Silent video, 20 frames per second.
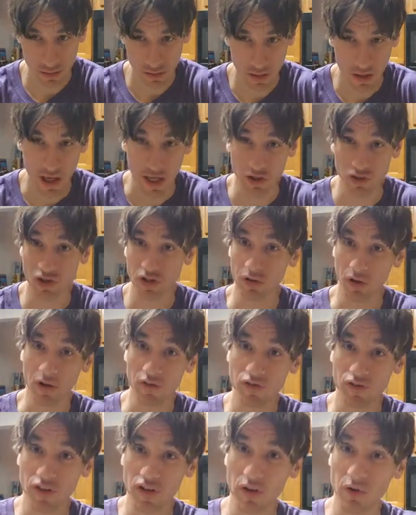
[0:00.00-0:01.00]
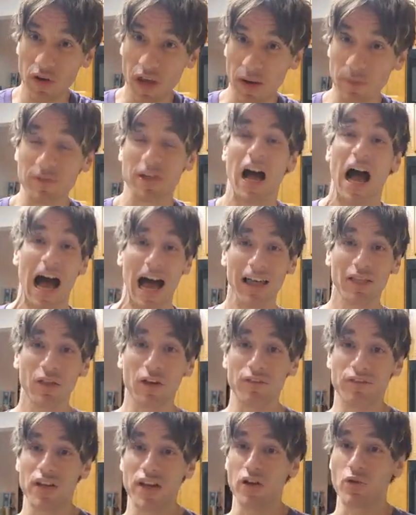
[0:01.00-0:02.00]
And she loves video games. I
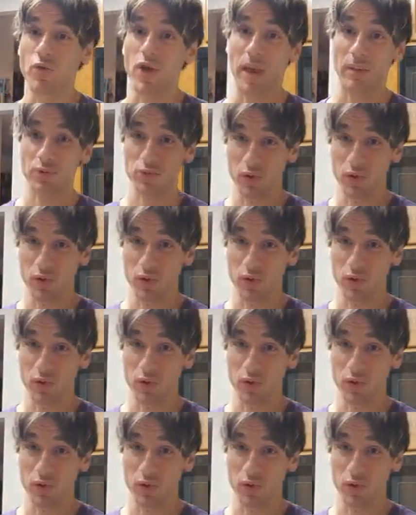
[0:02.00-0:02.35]
love video games.